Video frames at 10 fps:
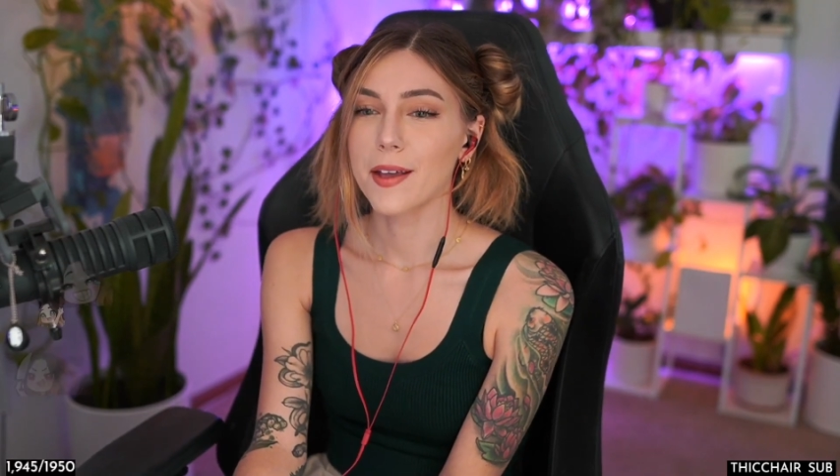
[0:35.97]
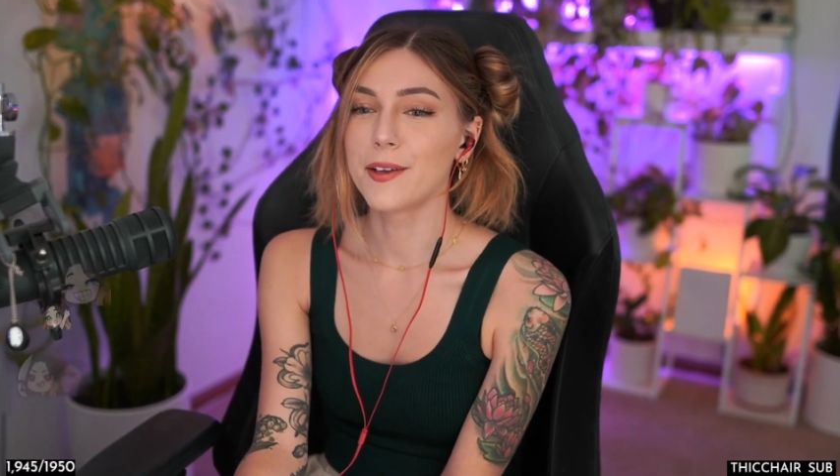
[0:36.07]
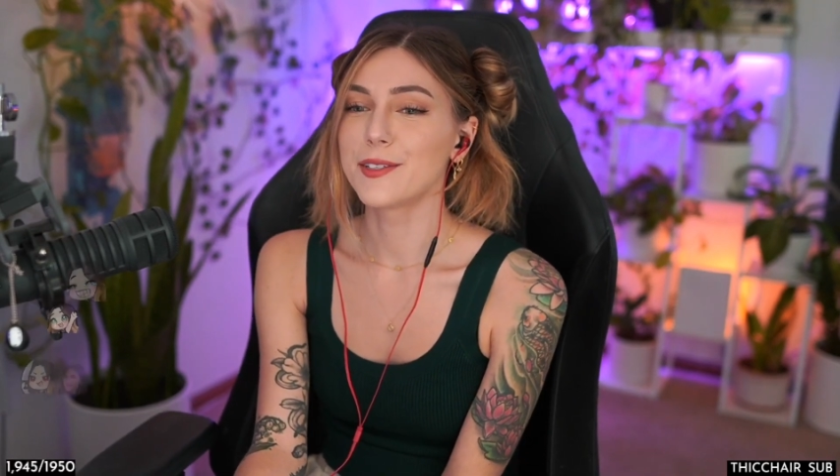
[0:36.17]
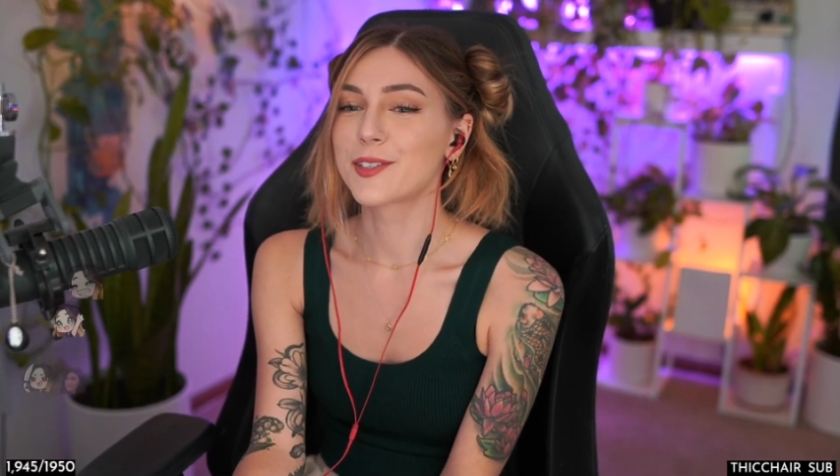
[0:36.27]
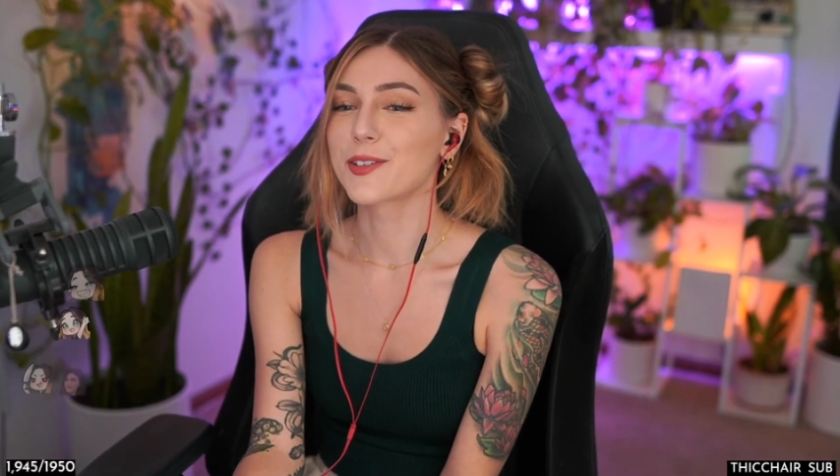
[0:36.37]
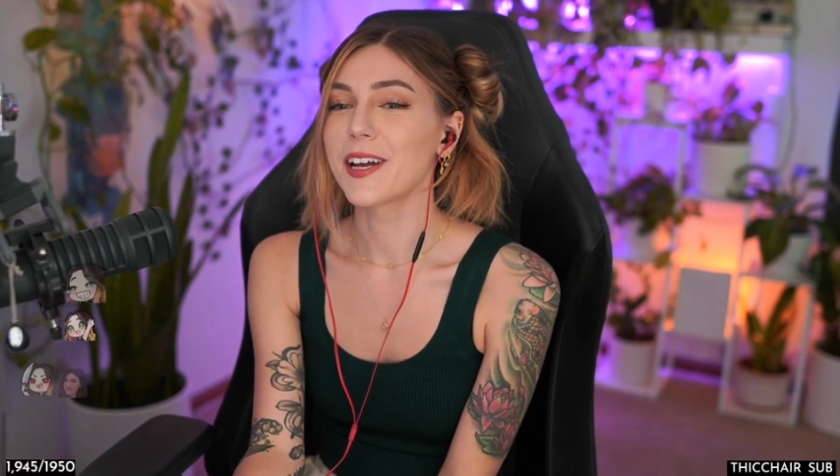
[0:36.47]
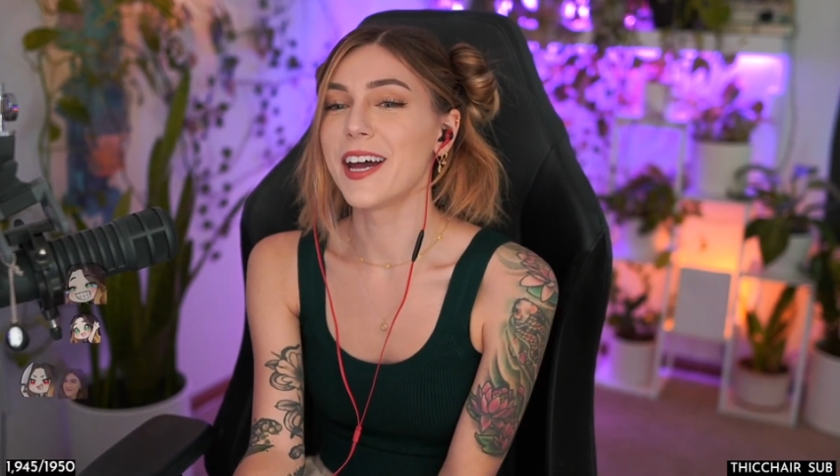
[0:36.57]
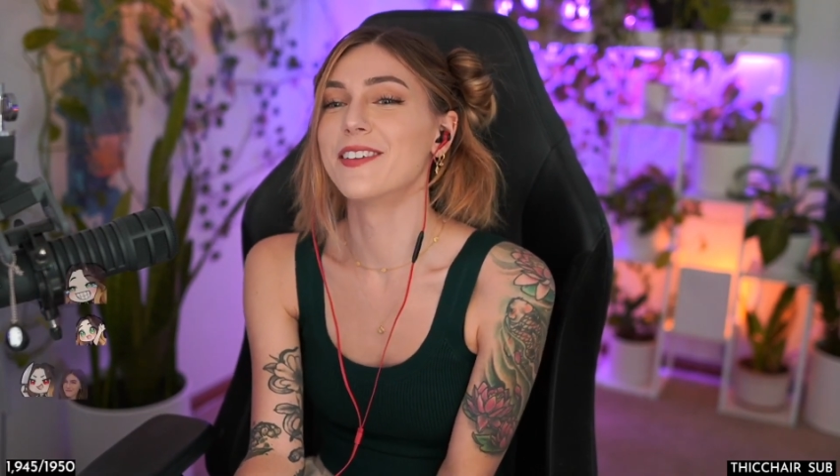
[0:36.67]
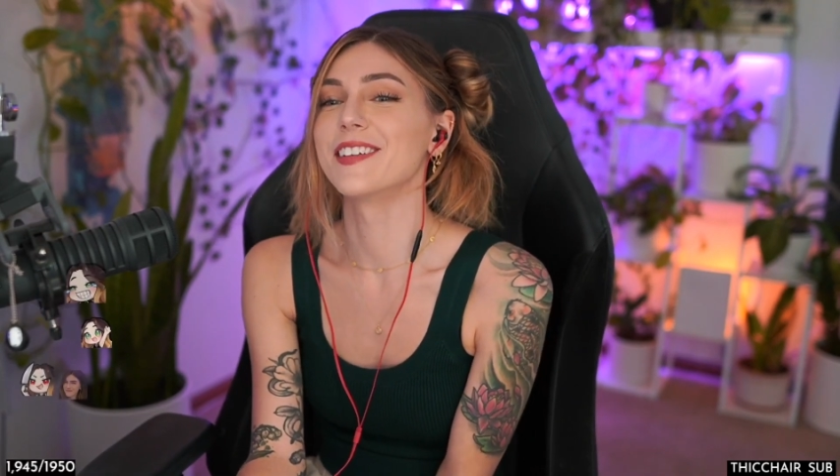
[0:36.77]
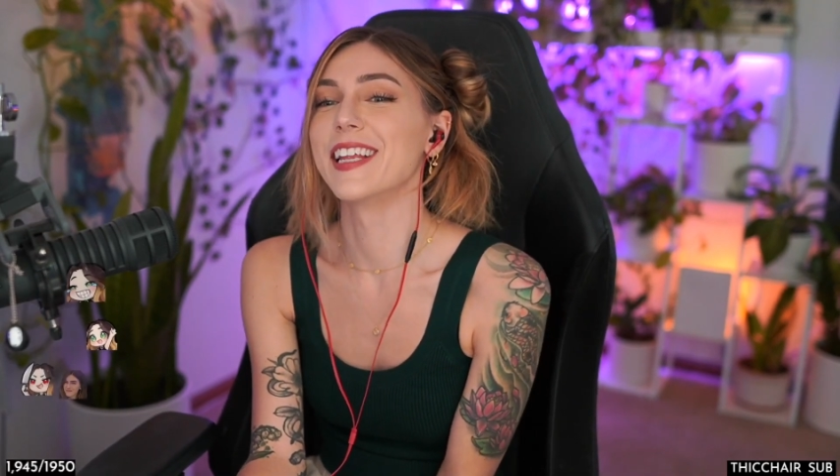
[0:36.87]
You destroy
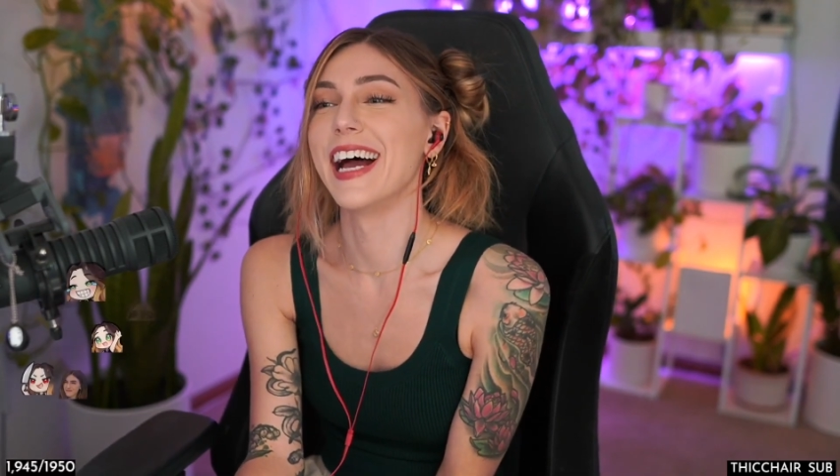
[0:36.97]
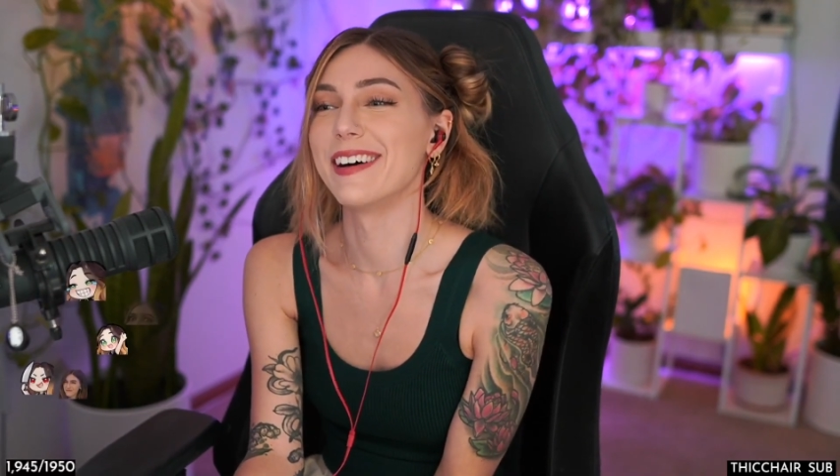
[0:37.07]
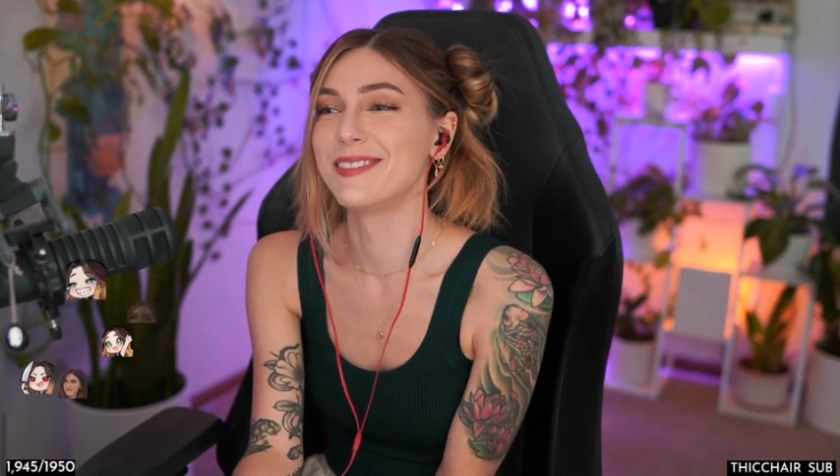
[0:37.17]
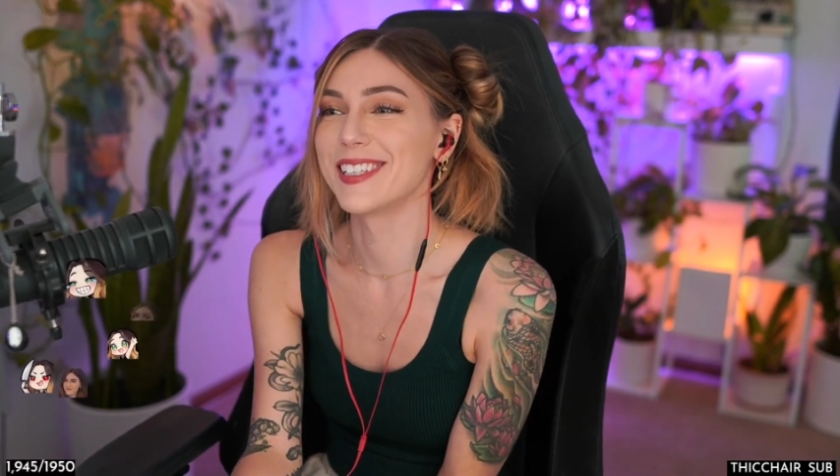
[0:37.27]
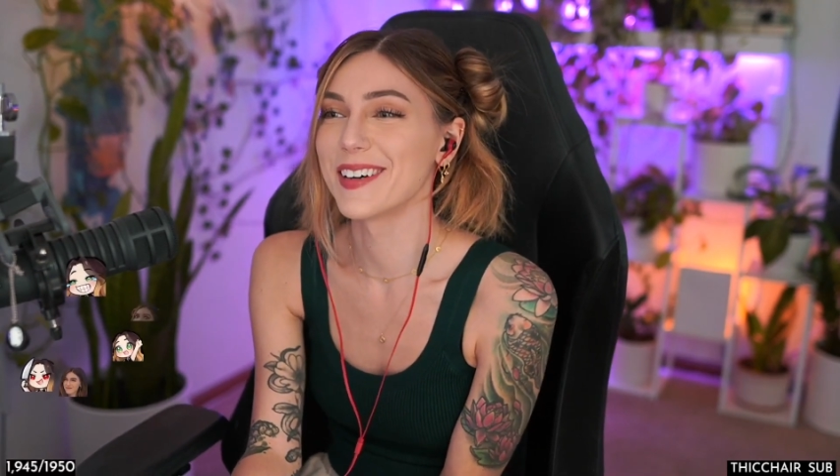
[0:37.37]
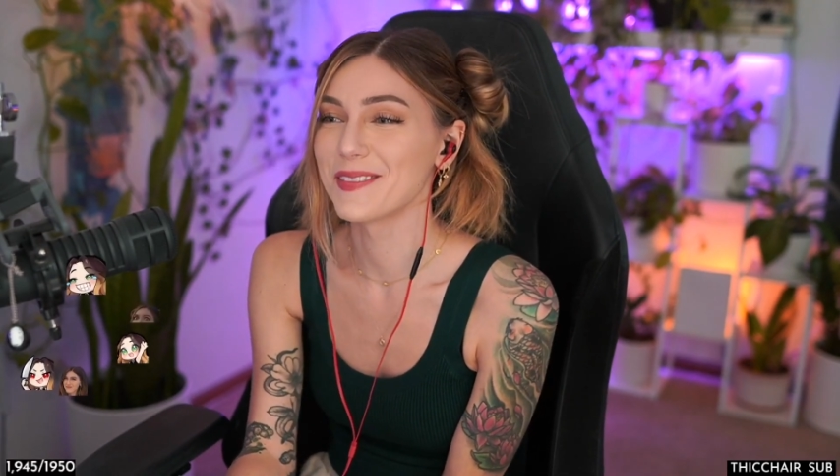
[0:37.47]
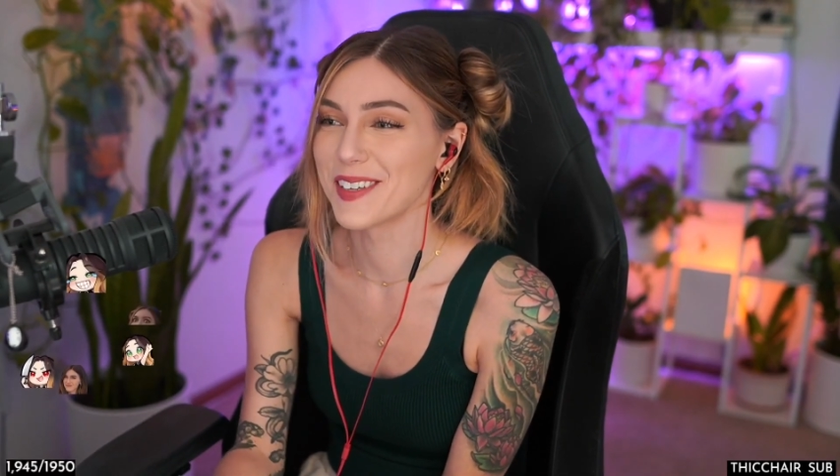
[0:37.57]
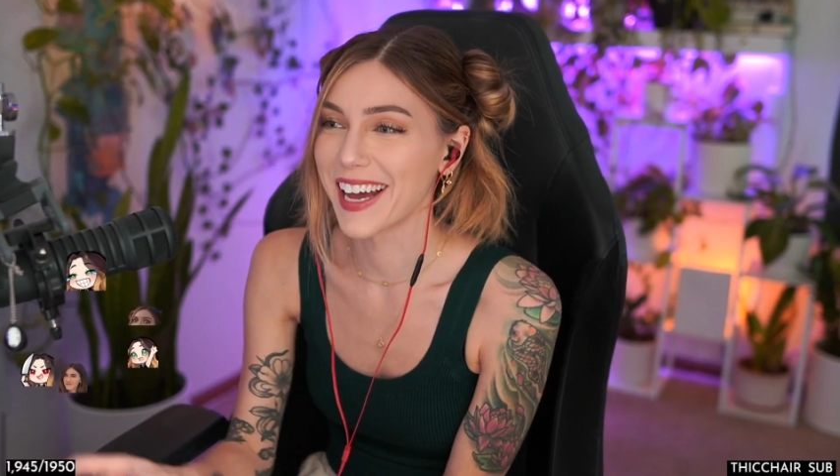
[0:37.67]
every laptop you